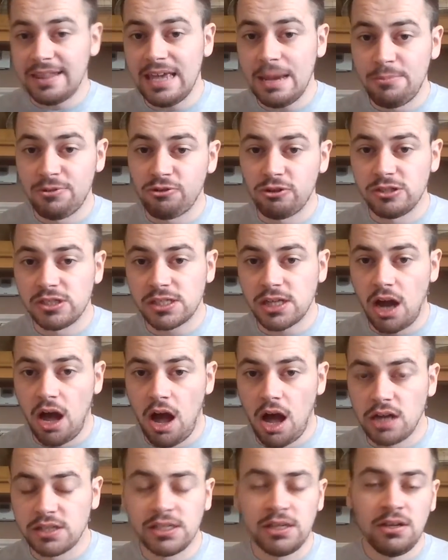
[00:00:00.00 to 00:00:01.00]
the immigrants
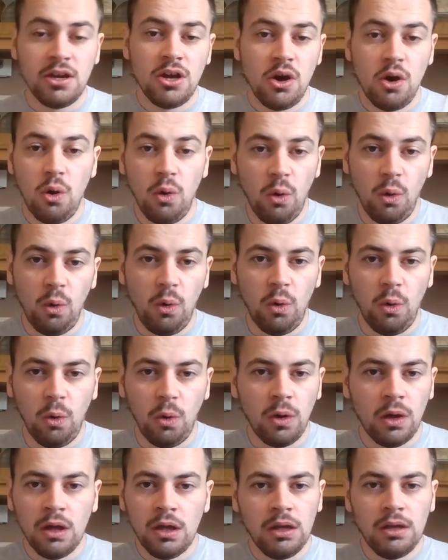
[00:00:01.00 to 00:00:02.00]
card,
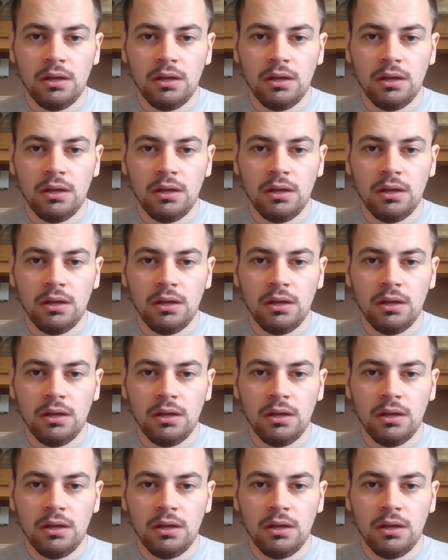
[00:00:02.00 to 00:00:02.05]
or,